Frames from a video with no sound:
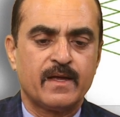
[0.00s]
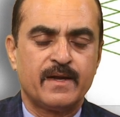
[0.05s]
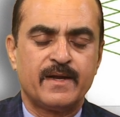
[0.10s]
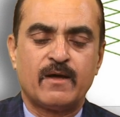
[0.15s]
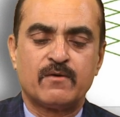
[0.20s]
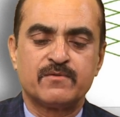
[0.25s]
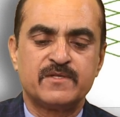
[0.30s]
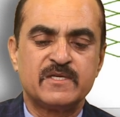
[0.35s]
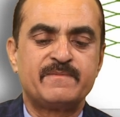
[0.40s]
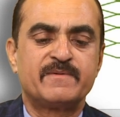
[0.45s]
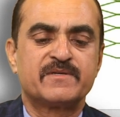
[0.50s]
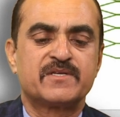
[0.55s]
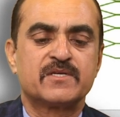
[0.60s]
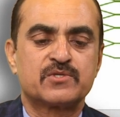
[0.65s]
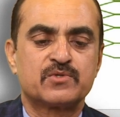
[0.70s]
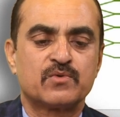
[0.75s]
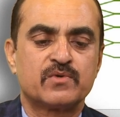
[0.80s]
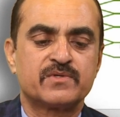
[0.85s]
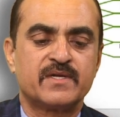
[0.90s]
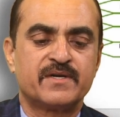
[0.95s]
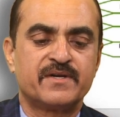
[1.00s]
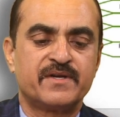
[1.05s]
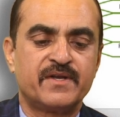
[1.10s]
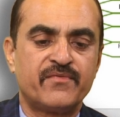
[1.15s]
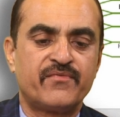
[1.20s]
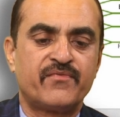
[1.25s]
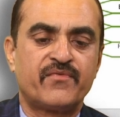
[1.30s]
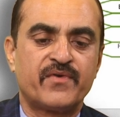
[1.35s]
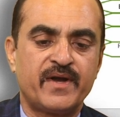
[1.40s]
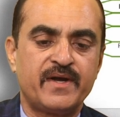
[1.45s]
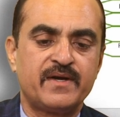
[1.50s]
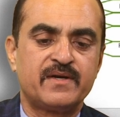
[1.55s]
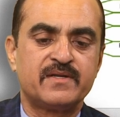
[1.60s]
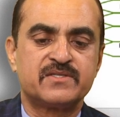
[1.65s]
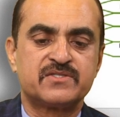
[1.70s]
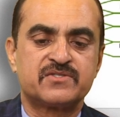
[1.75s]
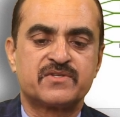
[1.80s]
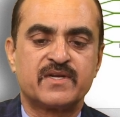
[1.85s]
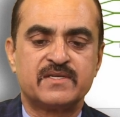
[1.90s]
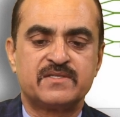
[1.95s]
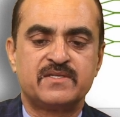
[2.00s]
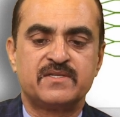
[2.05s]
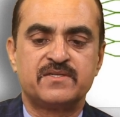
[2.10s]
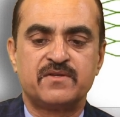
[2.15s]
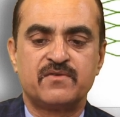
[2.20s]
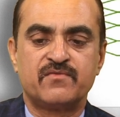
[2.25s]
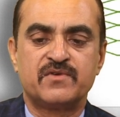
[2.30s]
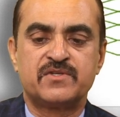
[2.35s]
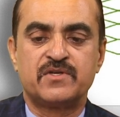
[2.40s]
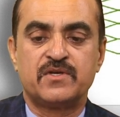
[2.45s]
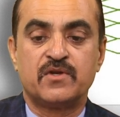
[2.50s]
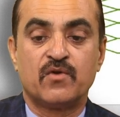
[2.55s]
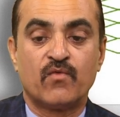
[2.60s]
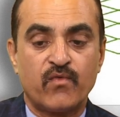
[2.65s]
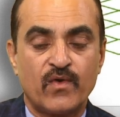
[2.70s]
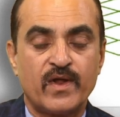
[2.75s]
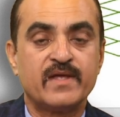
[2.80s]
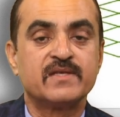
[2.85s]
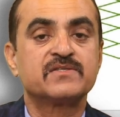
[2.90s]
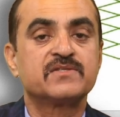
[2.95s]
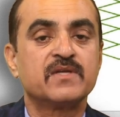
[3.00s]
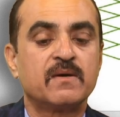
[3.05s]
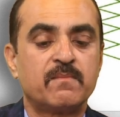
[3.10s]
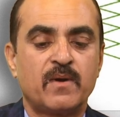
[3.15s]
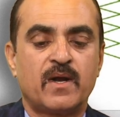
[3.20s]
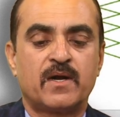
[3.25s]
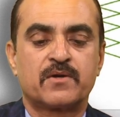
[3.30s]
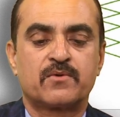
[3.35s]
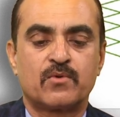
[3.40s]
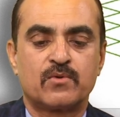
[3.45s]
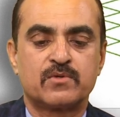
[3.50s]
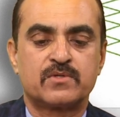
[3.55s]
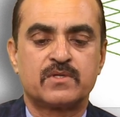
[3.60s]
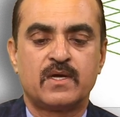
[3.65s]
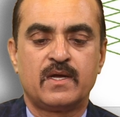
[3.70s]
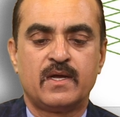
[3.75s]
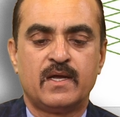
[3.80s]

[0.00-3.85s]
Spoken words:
Now this picture shows the different stresses which influence the plant growth.